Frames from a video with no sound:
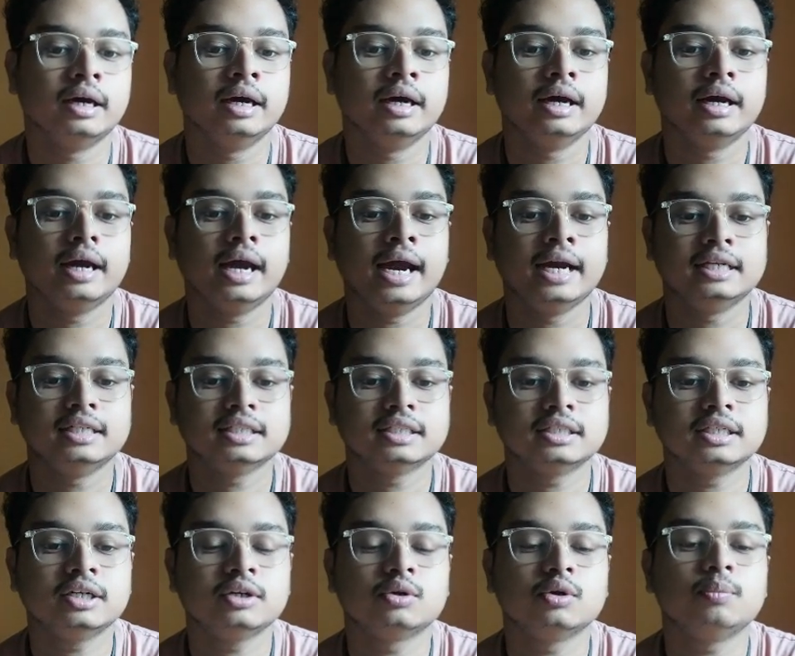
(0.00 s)

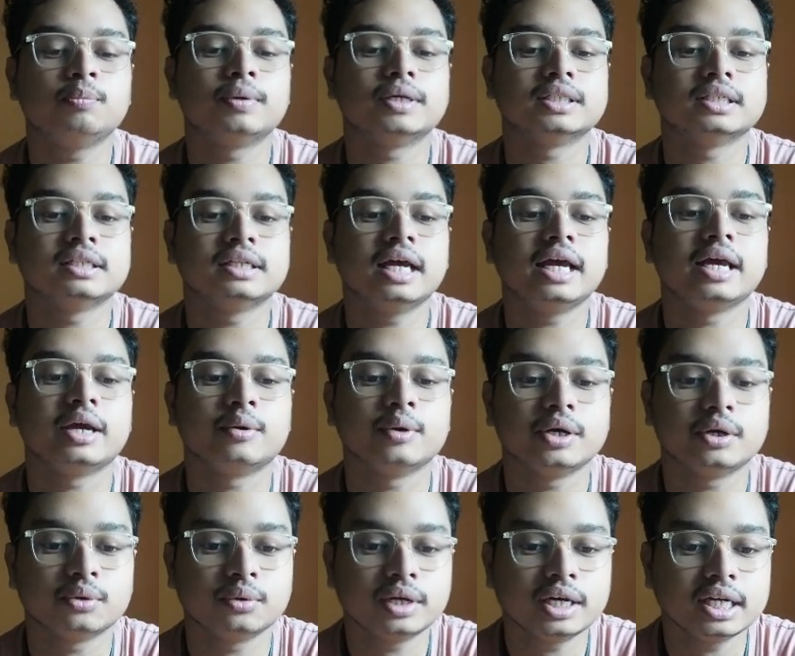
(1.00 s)
adjacent group within the
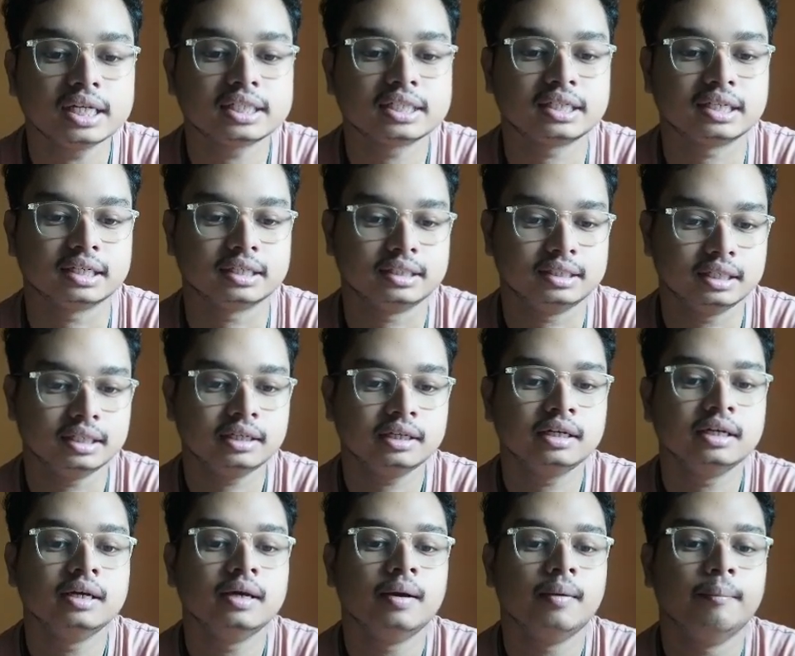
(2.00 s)
equatorial structure
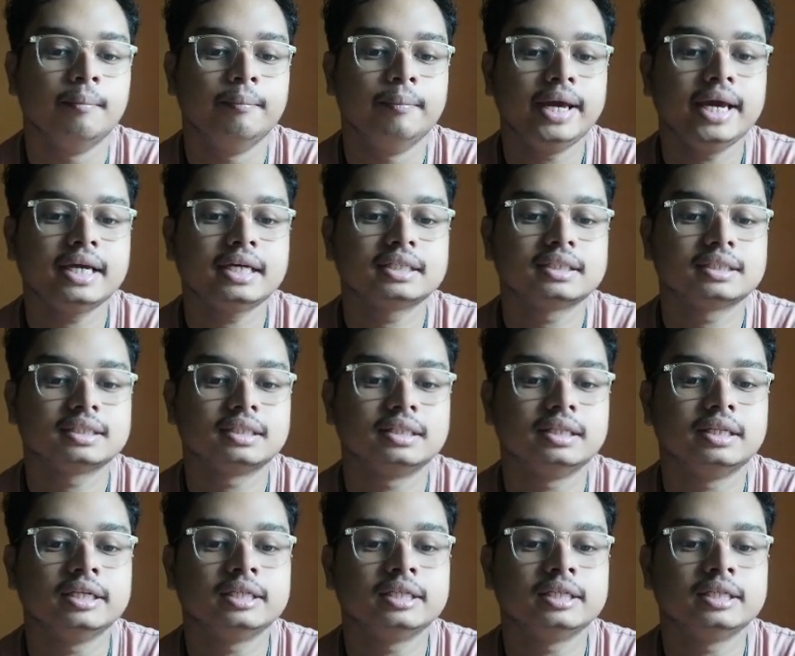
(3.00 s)
makes this